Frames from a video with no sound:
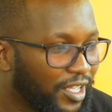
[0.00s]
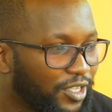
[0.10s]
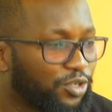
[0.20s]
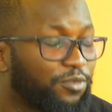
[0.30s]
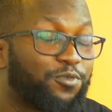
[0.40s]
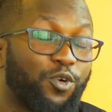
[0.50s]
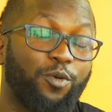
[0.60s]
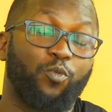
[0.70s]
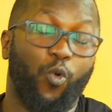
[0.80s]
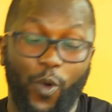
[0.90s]
So
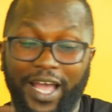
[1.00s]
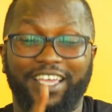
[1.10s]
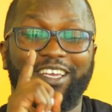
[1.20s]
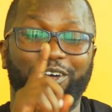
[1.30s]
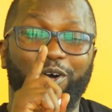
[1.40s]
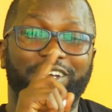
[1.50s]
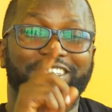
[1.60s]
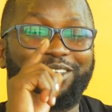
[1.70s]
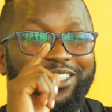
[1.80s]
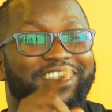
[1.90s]
from working on,
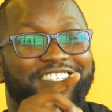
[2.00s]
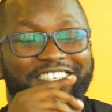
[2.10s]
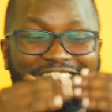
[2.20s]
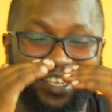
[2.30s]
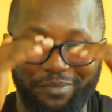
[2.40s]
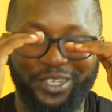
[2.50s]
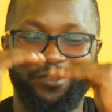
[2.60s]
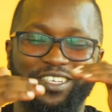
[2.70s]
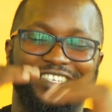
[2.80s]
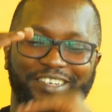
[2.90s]
this campaign
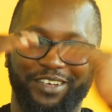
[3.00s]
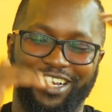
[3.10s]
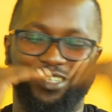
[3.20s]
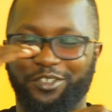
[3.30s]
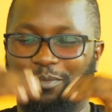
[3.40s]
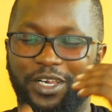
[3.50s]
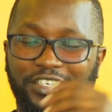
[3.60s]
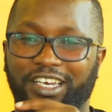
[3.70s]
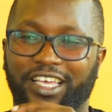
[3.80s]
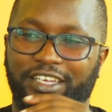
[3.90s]
was
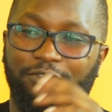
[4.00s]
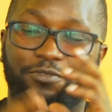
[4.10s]
multi-layered.